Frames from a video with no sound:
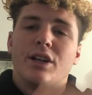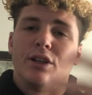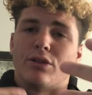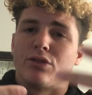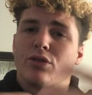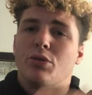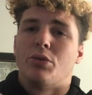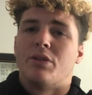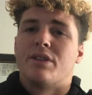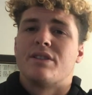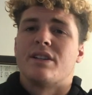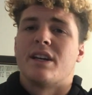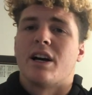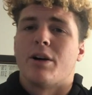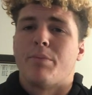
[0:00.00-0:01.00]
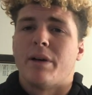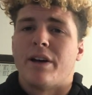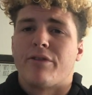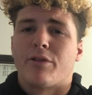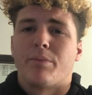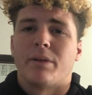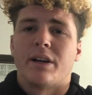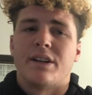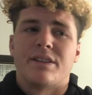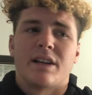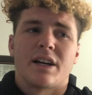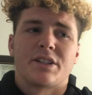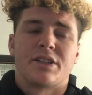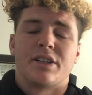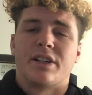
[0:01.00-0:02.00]
it's cool to see how pay for play is
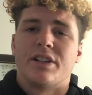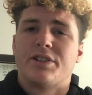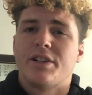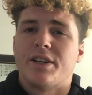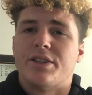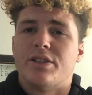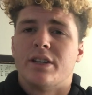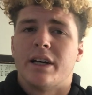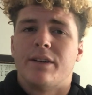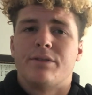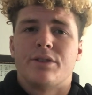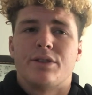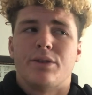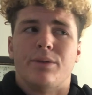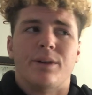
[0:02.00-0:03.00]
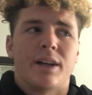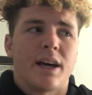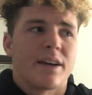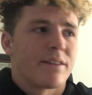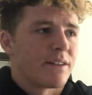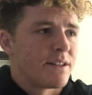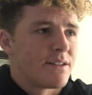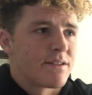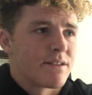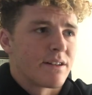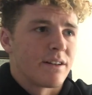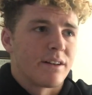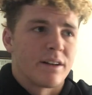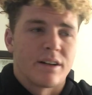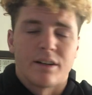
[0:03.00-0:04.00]
actually going to change the lives of student athletes,
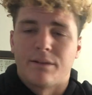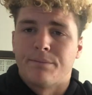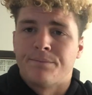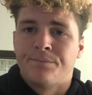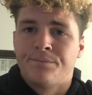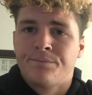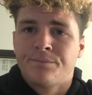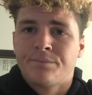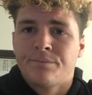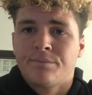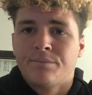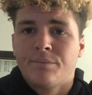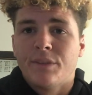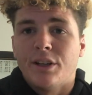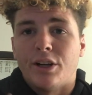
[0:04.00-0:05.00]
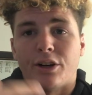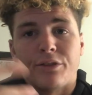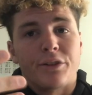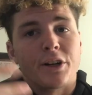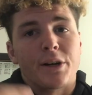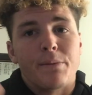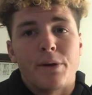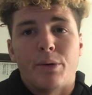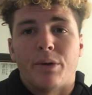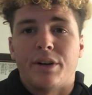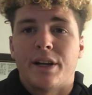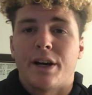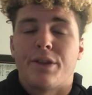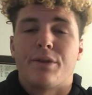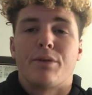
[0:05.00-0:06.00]
and if you're going to be one
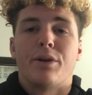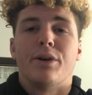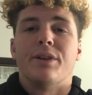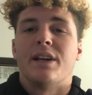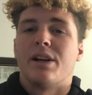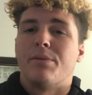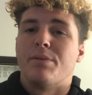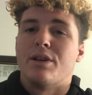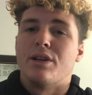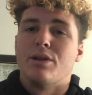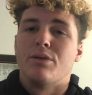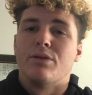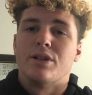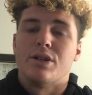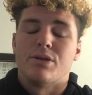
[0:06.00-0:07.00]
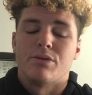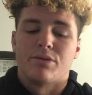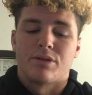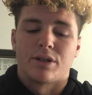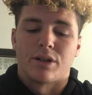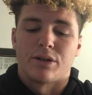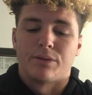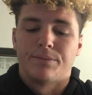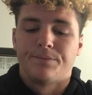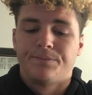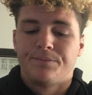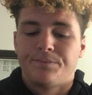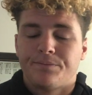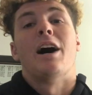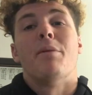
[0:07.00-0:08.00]
down the road, that'll be you too. So
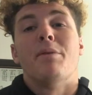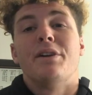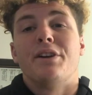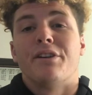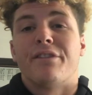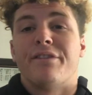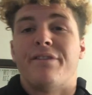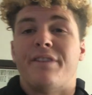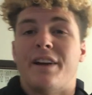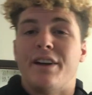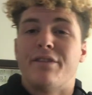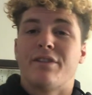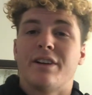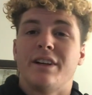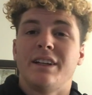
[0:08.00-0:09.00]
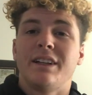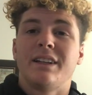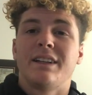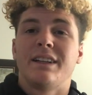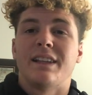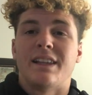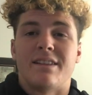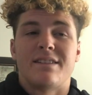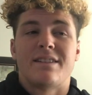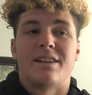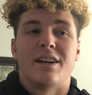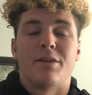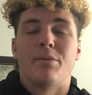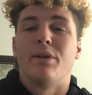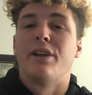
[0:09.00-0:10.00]
comment your favorite
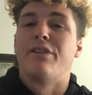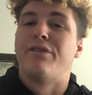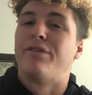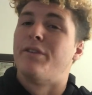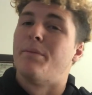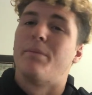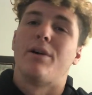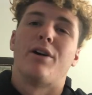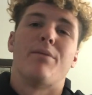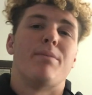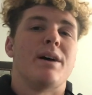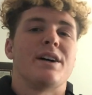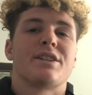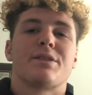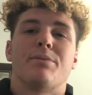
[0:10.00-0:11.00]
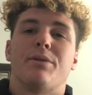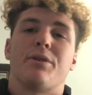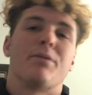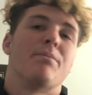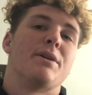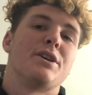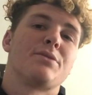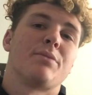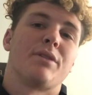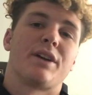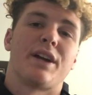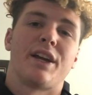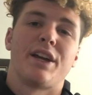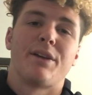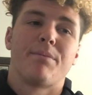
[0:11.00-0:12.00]
NCAA football, basketball, or baseball
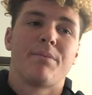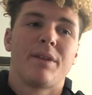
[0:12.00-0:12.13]
game.